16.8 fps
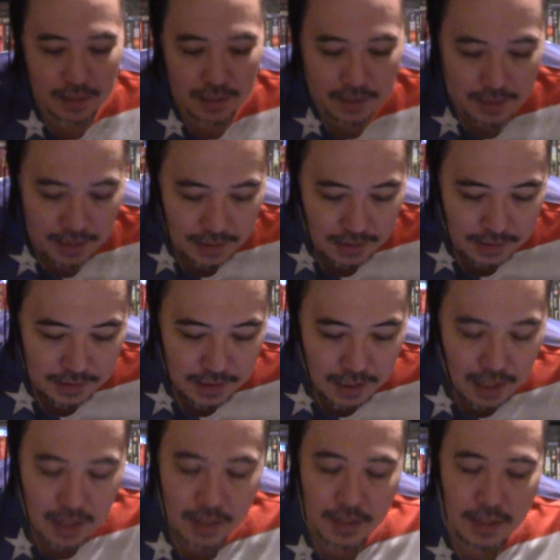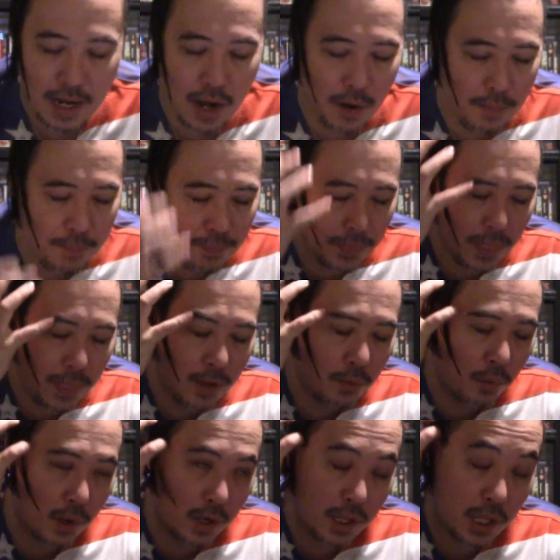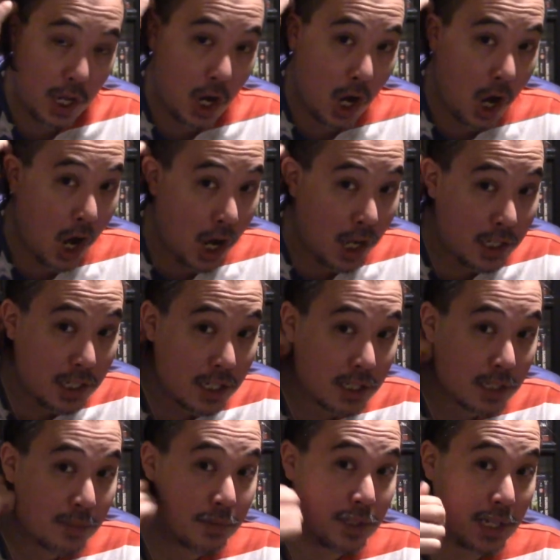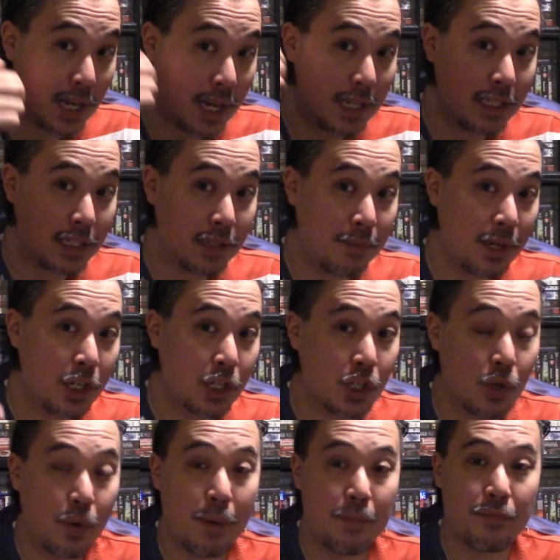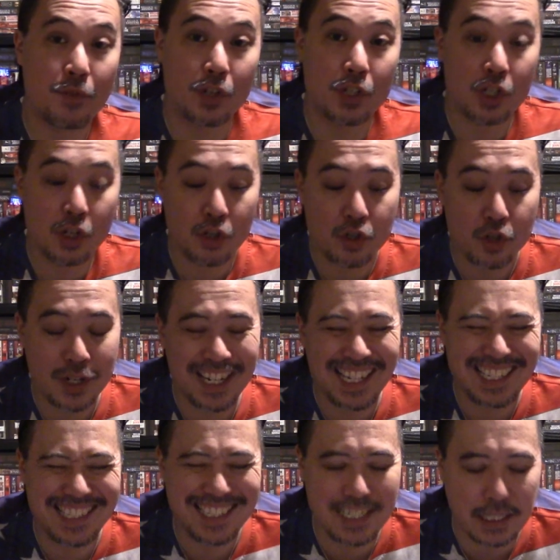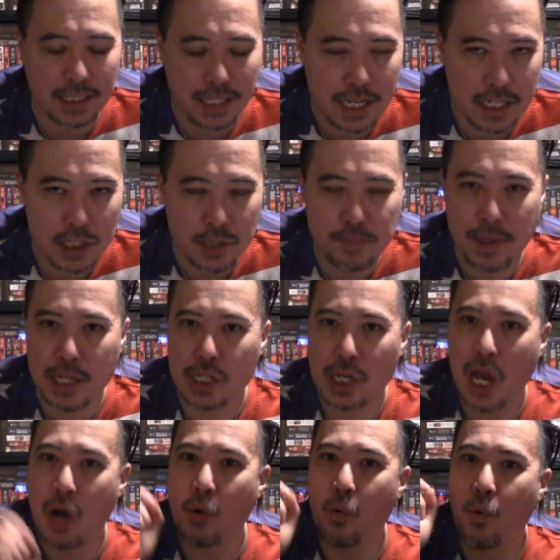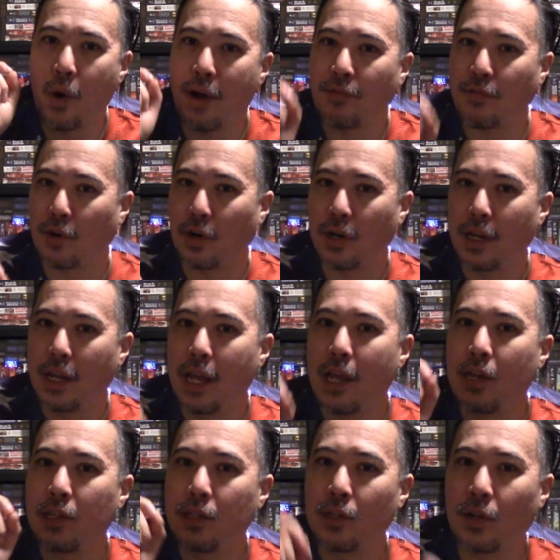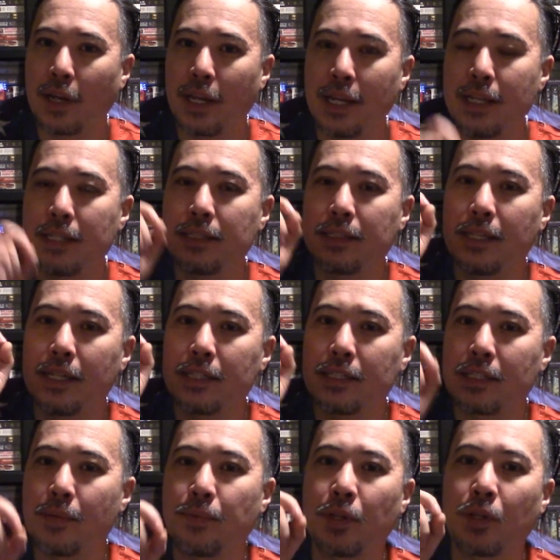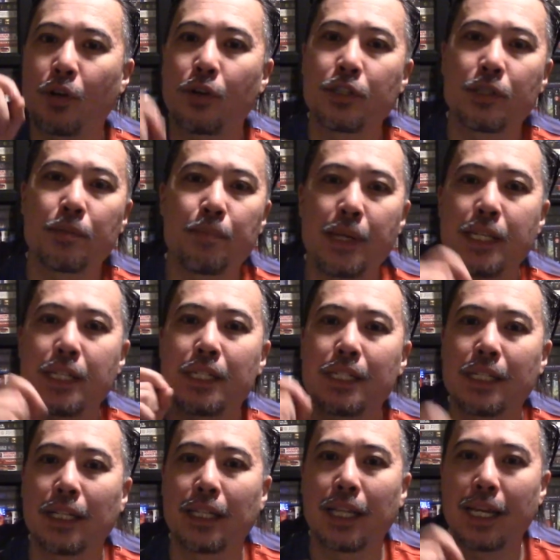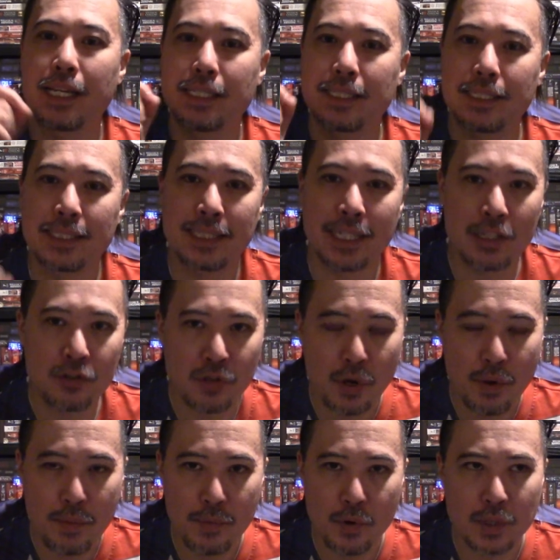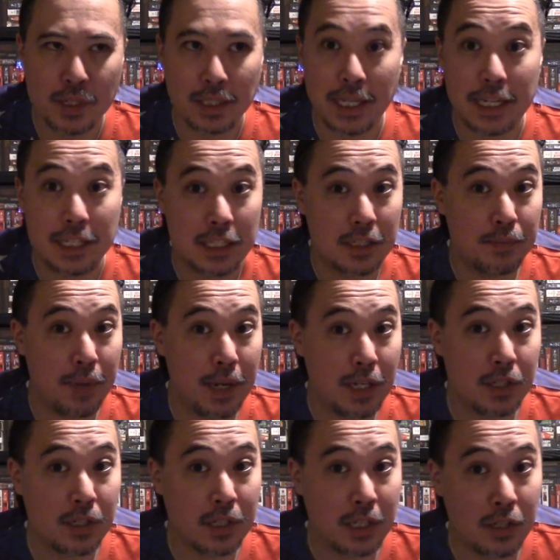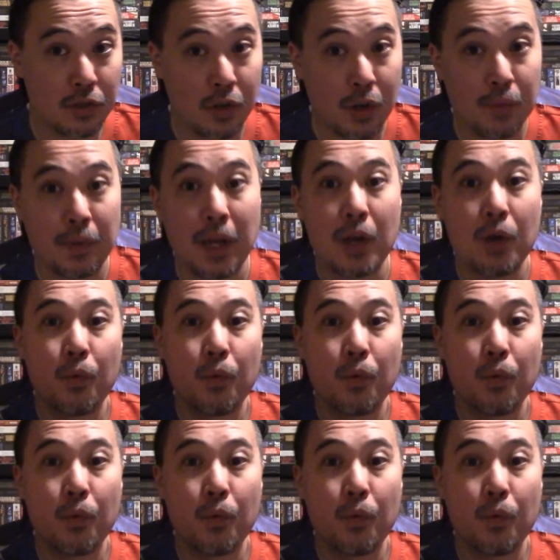things. Now, one of the autism signs that may show up for children is delayed speech. However, there is something called speech delay syndrome or delayed speech syndrome.